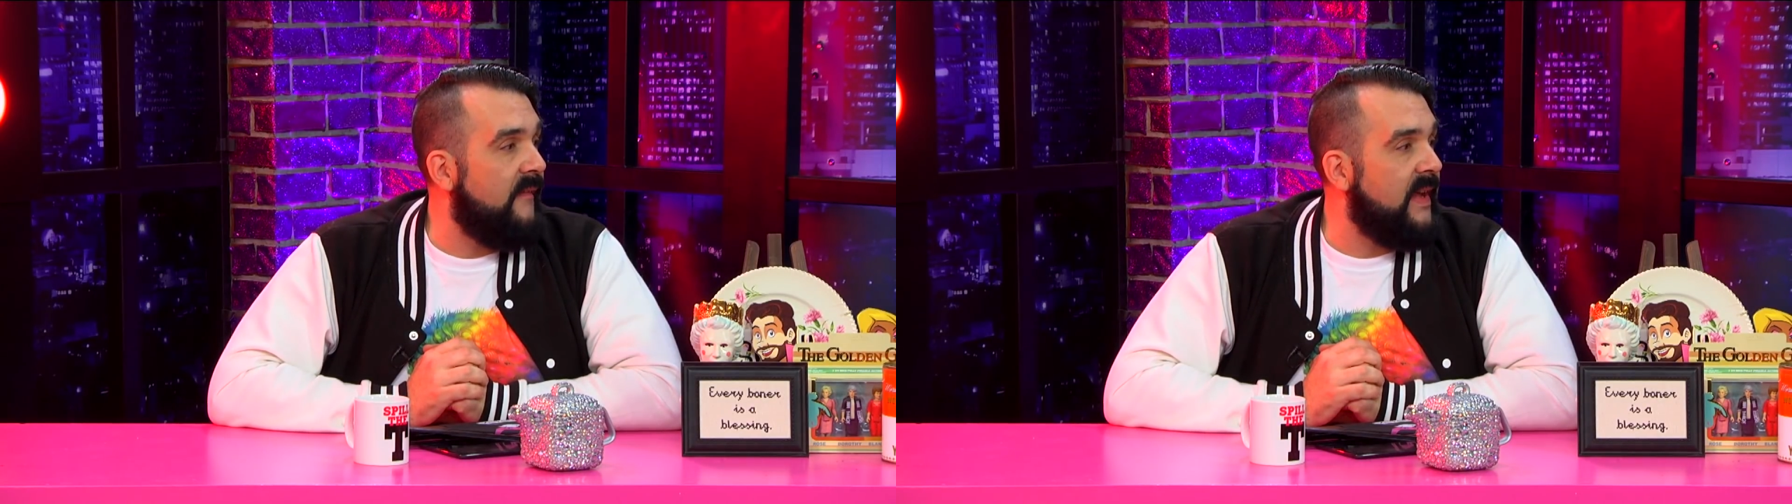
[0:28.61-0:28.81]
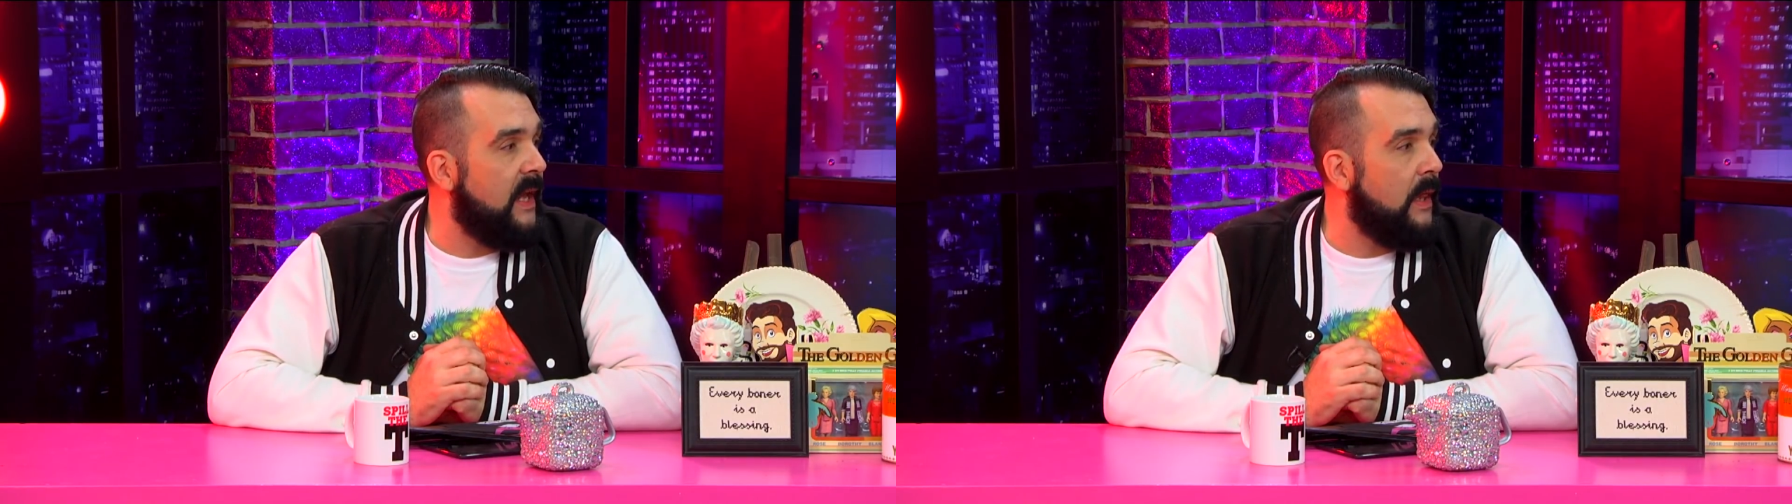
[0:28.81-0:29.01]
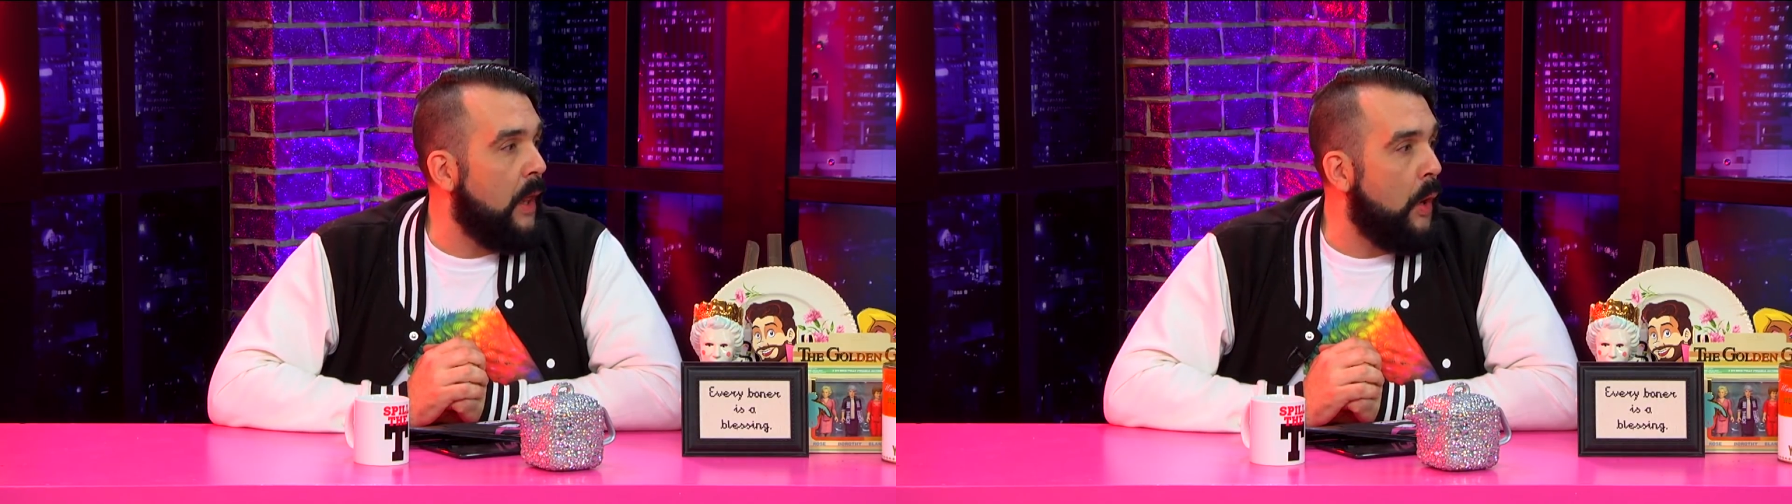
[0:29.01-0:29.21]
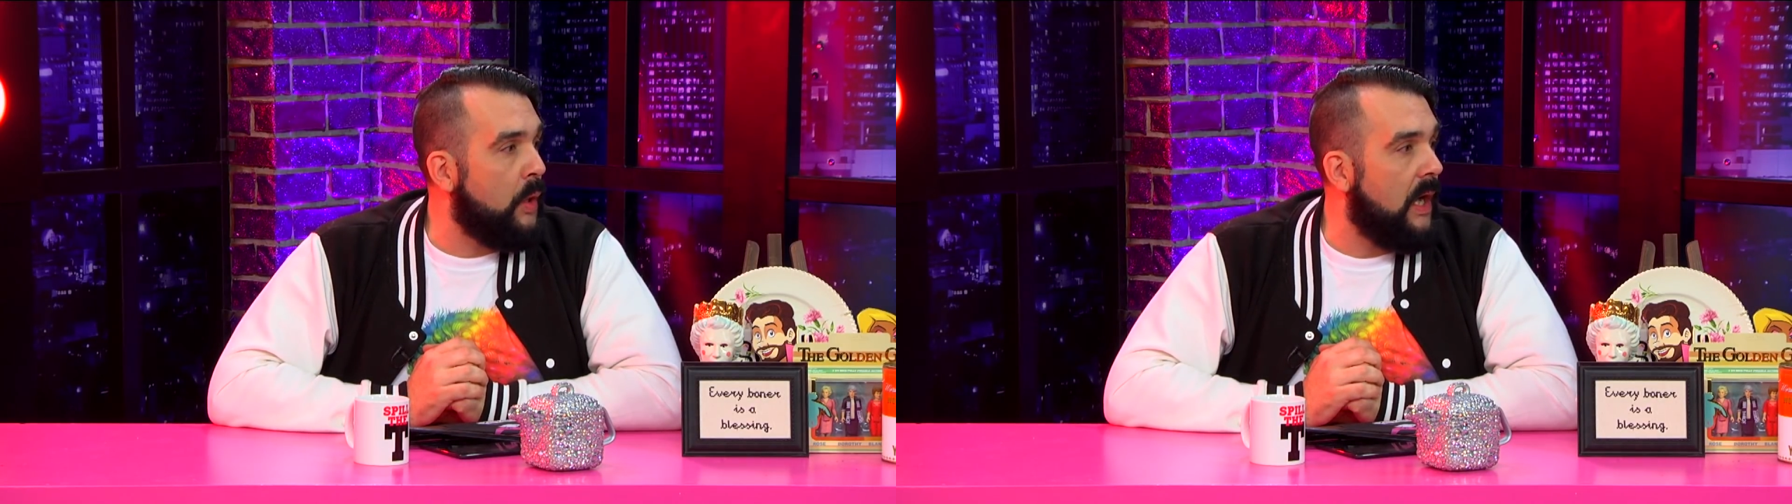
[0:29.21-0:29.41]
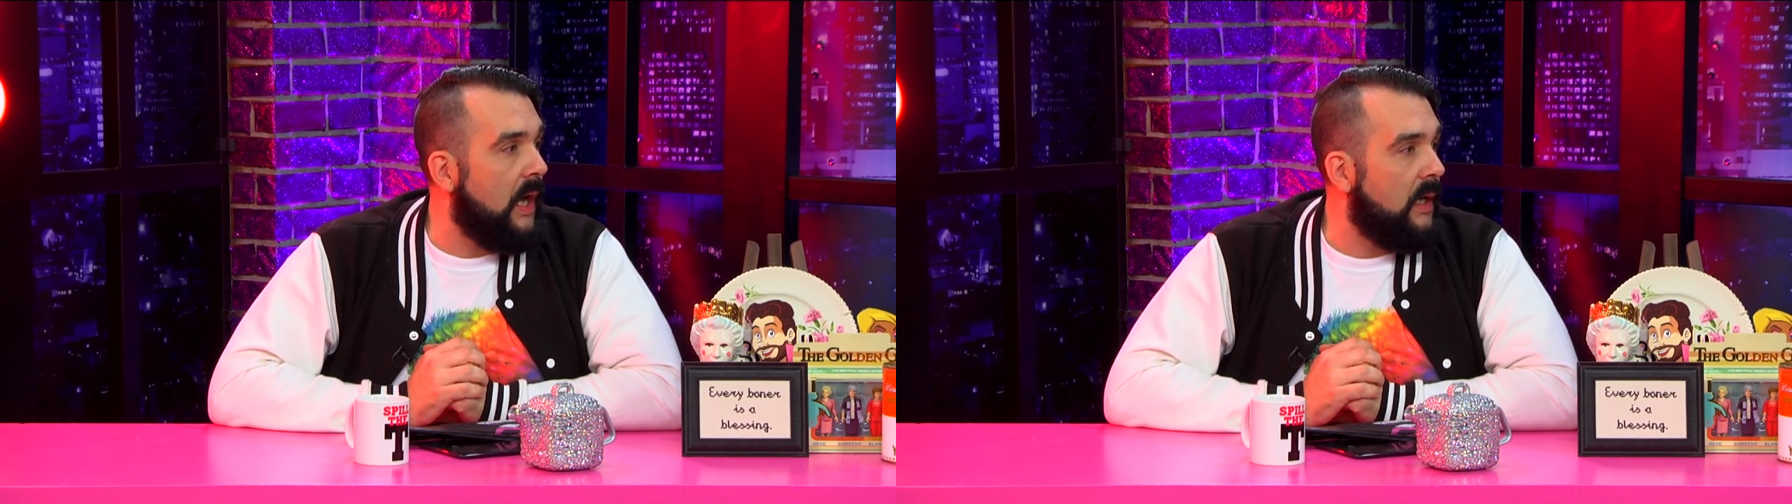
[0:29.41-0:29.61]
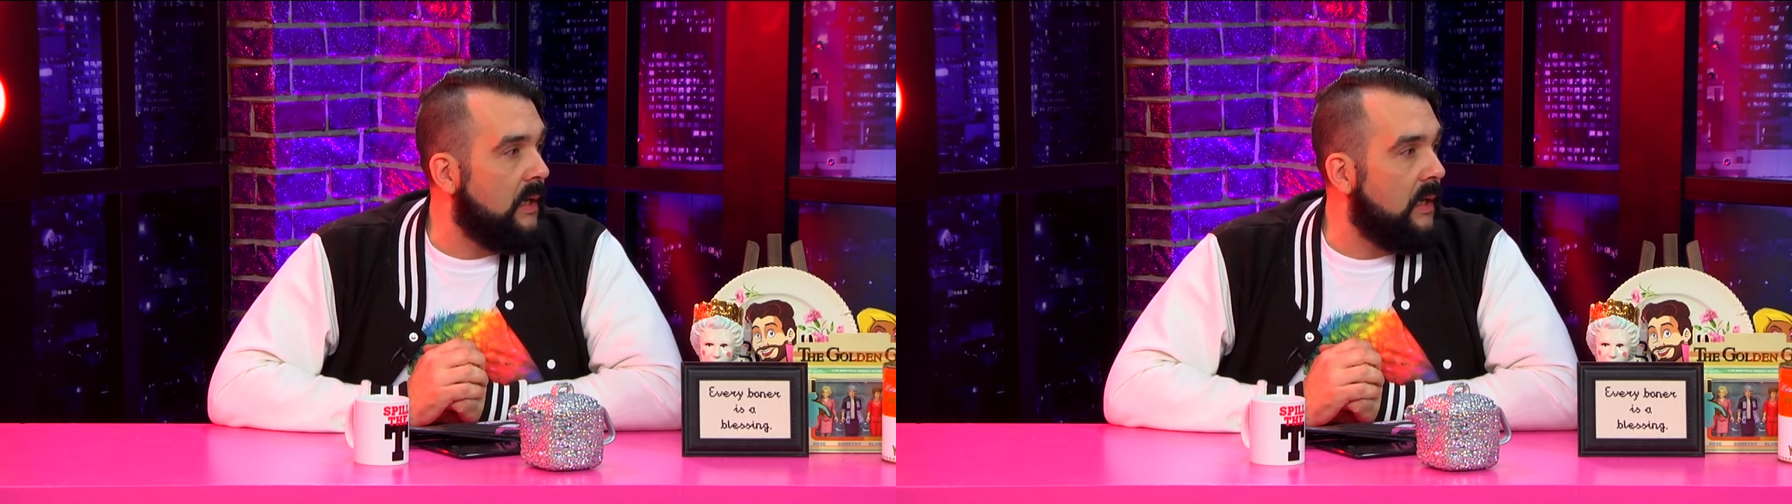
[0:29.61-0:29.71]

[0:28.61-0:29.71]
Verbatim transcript: Vida Loca at